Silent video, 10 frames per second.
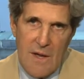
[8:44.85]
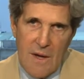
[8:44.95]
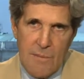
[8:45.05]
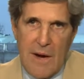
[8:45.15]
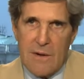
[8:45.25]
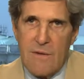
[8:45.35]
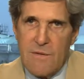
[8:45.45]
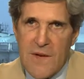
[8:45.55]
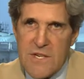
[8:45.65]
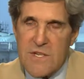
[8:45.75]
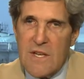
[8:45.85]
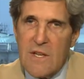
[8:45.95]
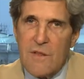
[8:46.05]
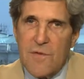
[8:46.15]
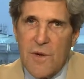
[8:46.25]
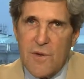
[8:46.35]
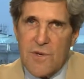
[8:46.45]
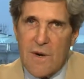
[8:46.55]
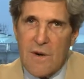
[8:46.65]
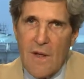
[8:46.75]
about investing in the
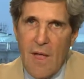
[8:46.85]
future,